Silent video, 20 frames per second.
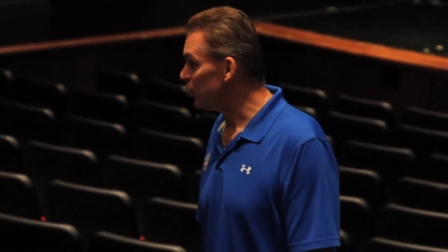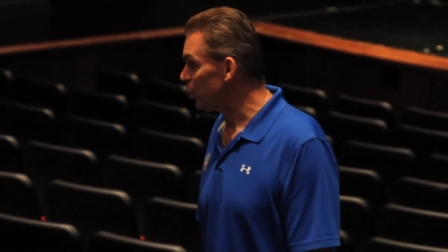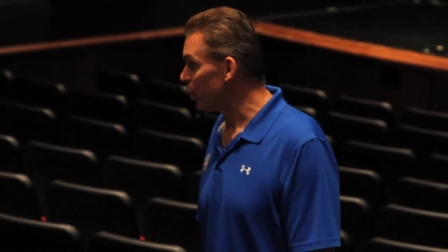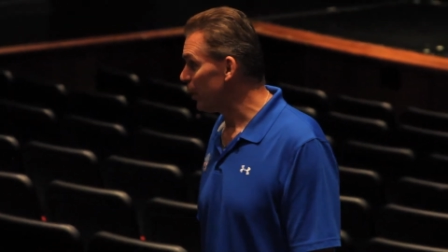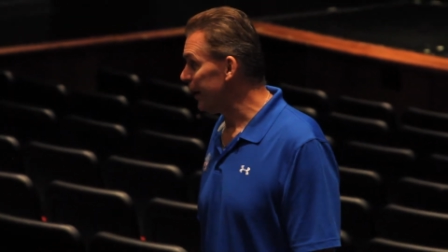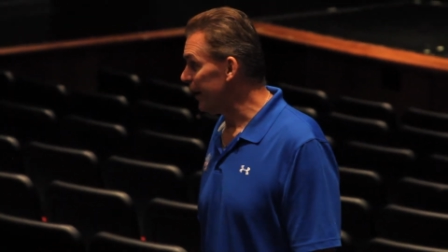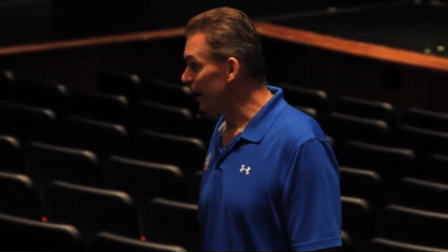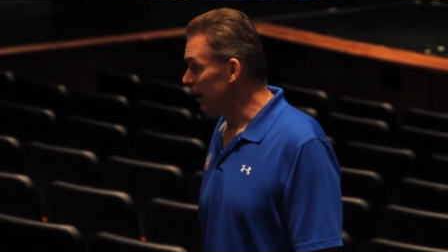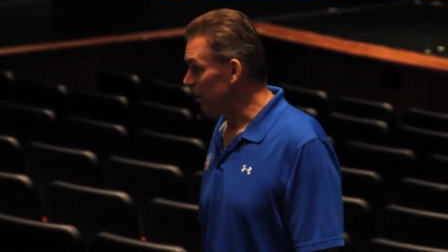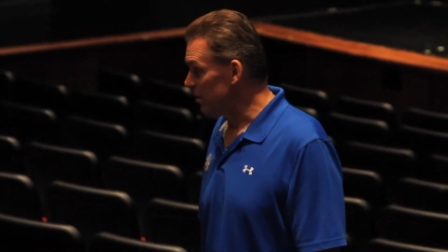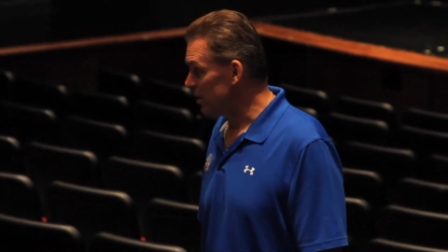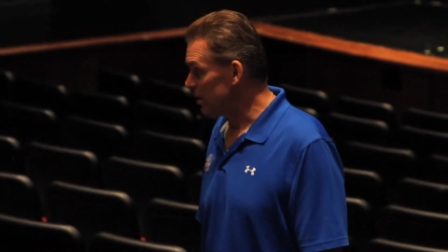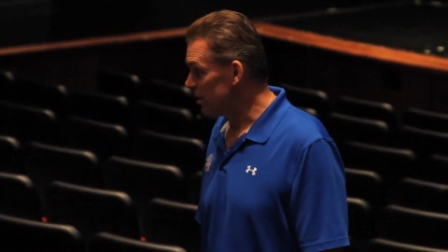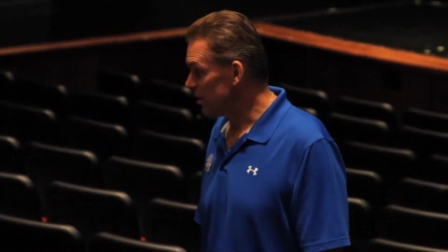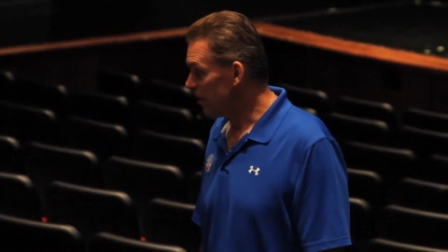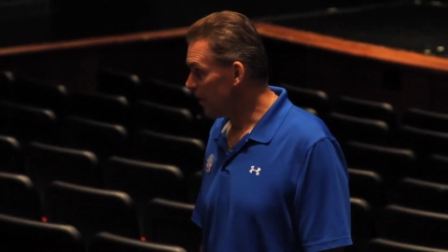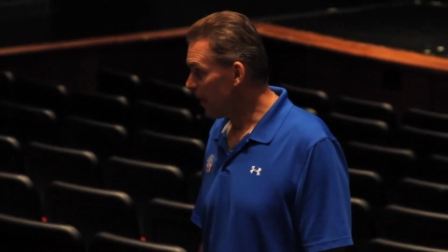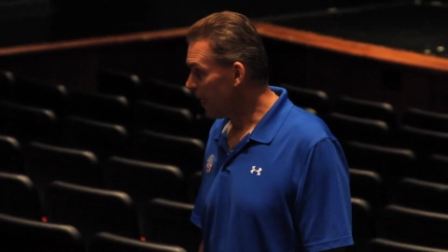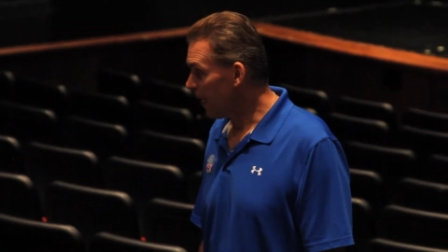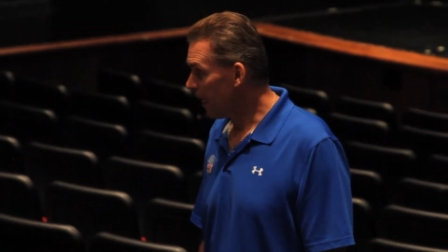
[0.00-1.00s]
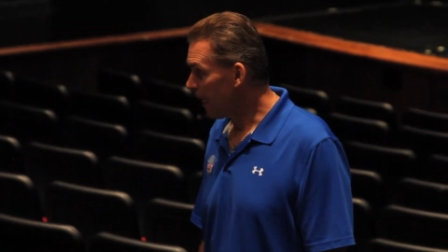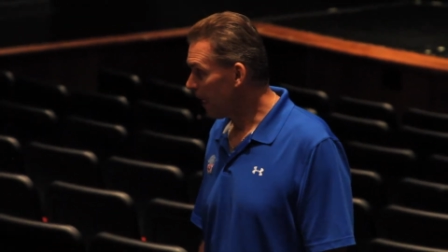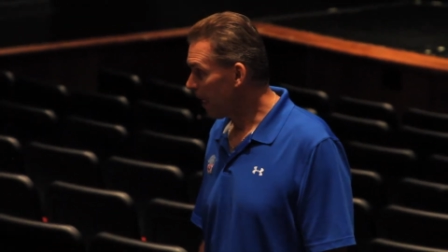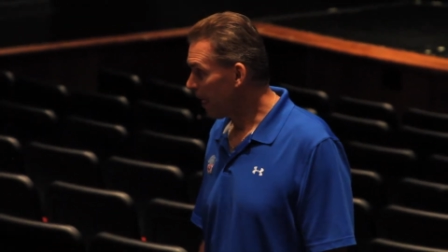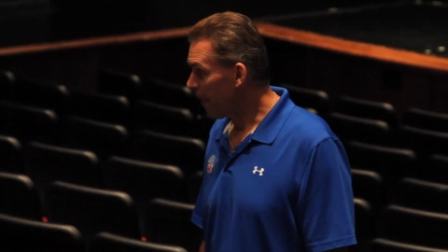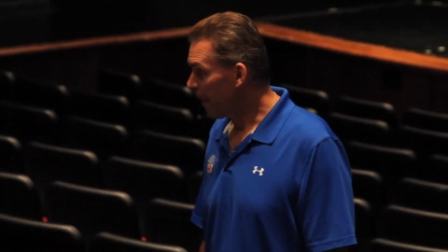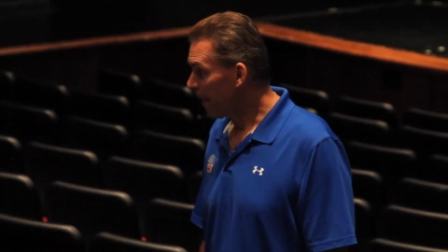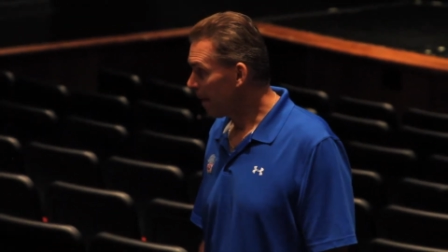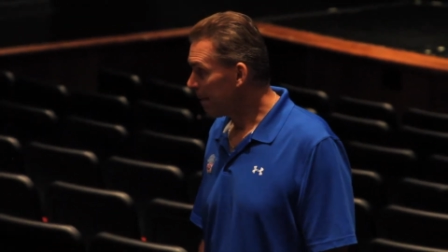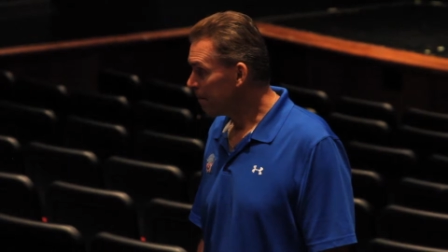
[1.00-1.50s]
dreams.
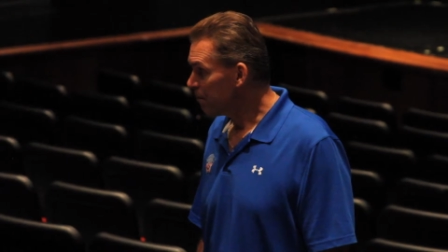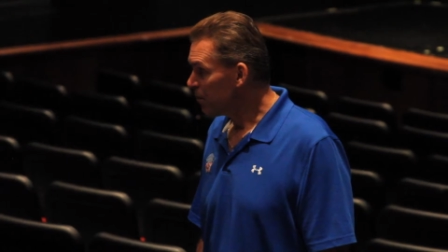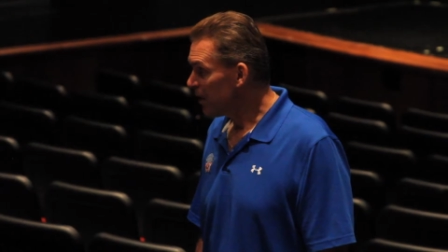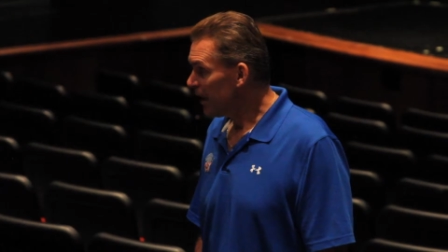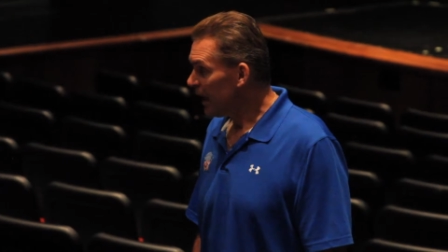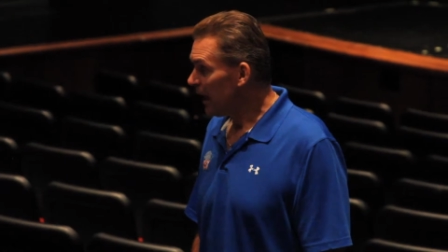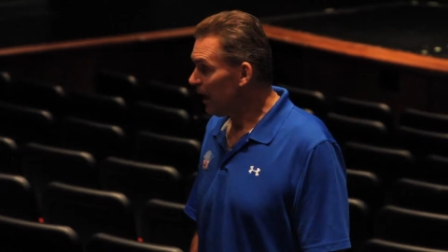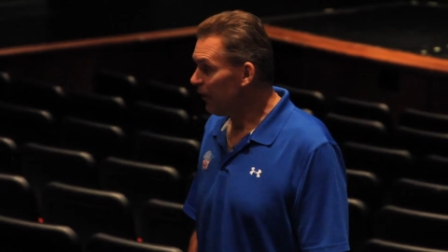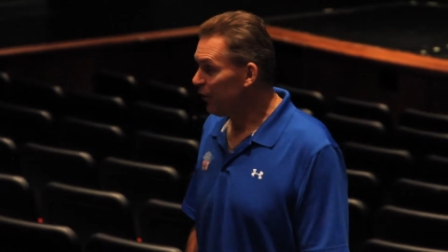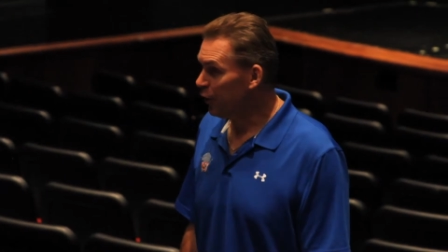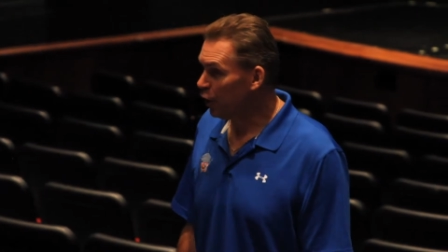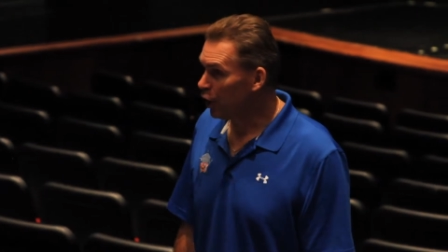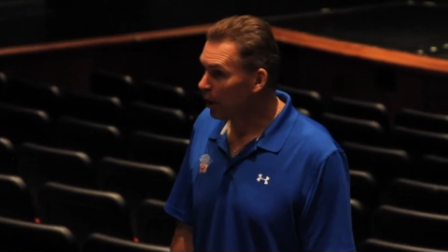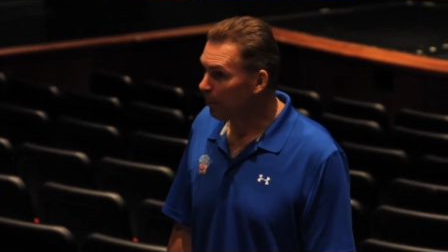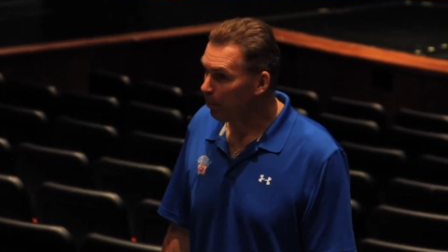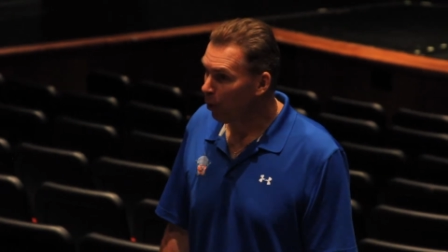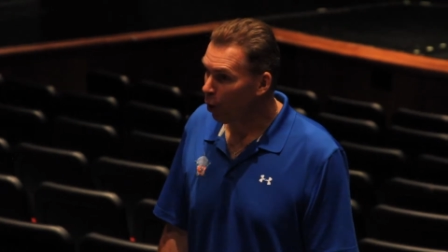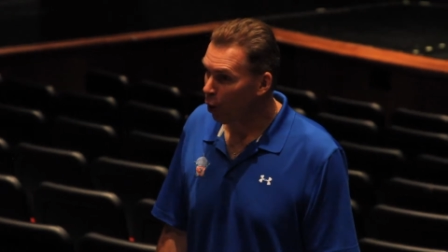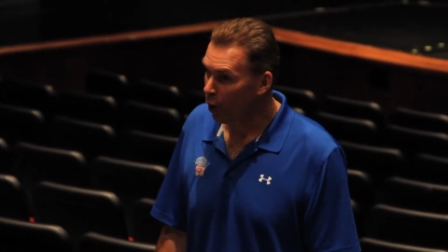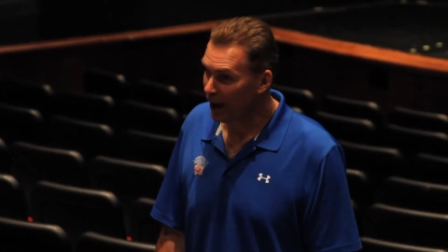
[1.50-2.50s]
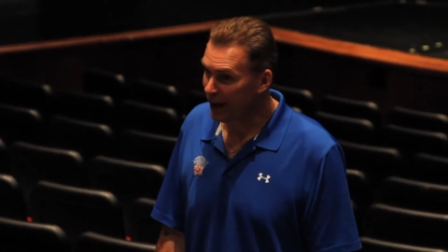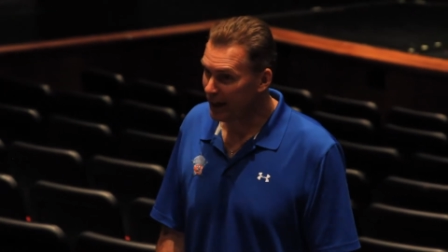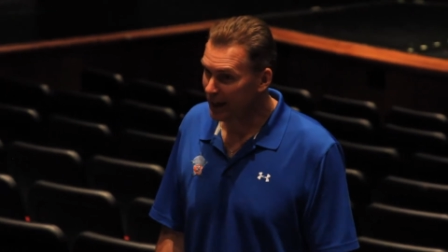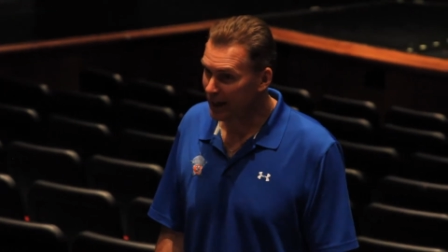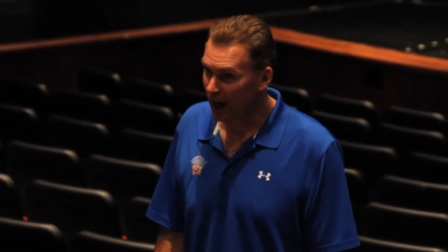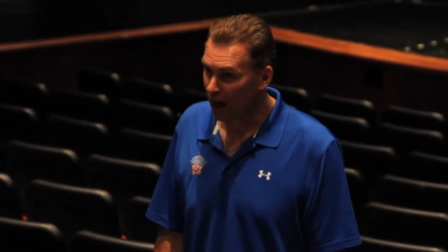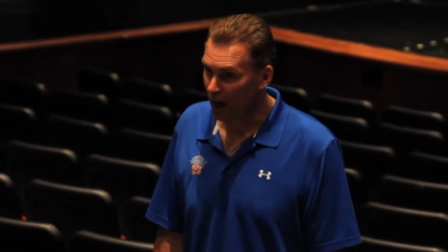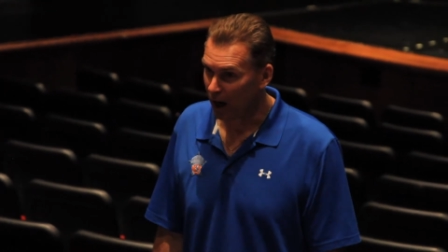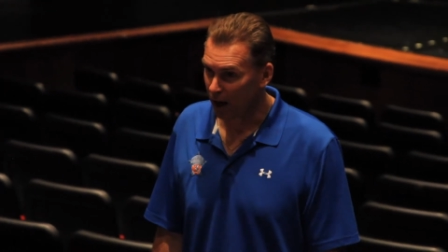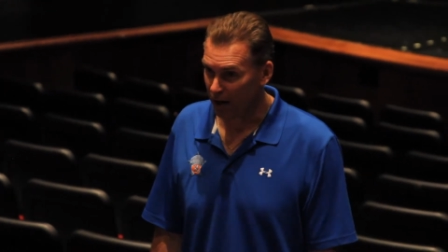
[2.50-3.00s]
If you're a point
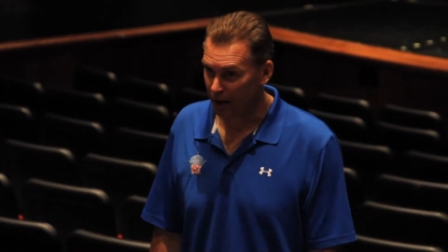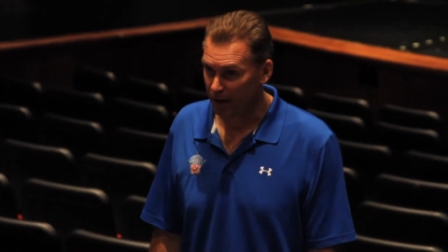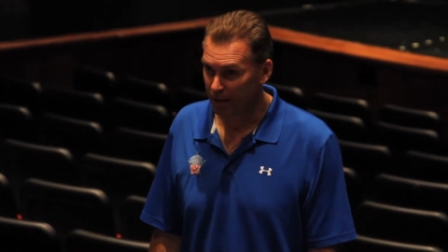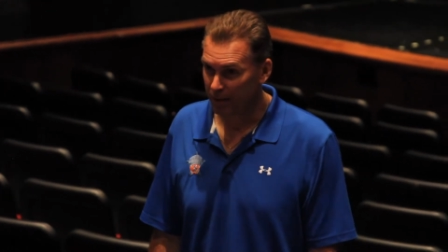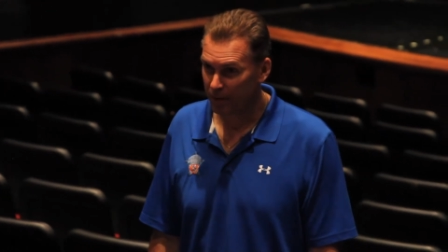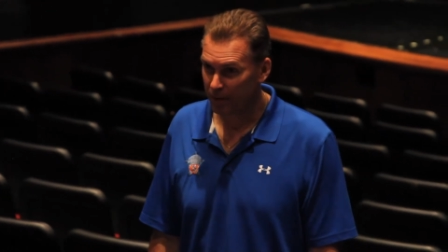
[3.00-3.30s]
guard